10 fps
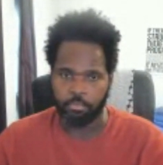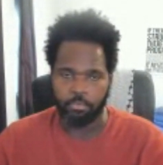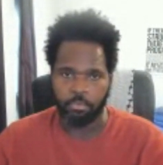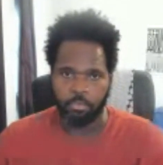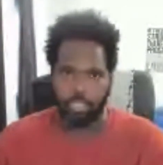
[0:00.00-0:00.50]

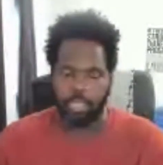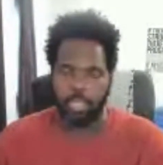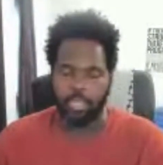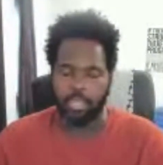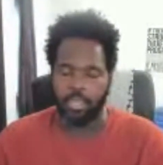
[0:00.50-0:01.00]

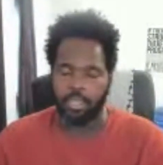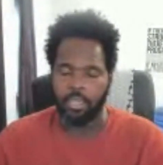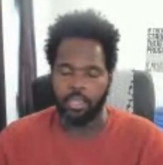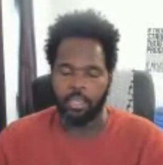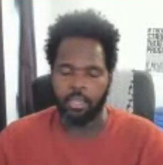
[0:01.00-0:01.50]

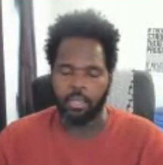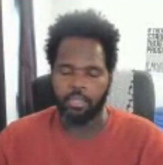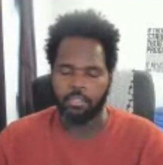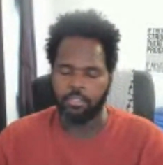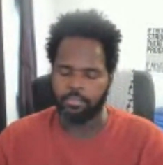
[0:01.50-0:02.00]

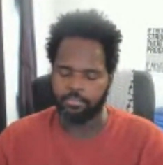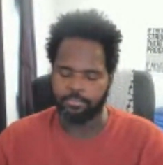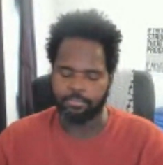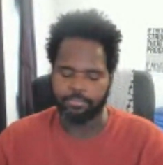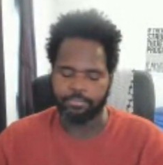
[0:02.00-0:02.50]

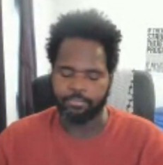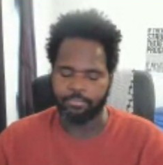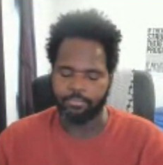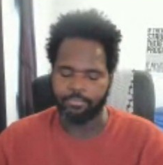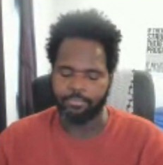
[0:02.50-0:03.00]

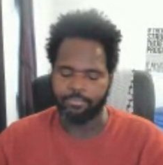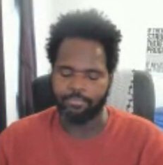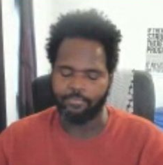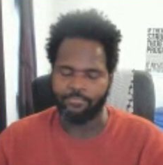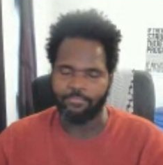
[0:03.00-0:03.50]

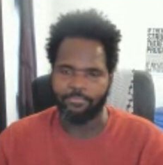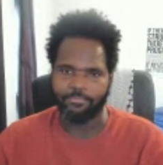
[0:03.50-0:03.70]
[no speech]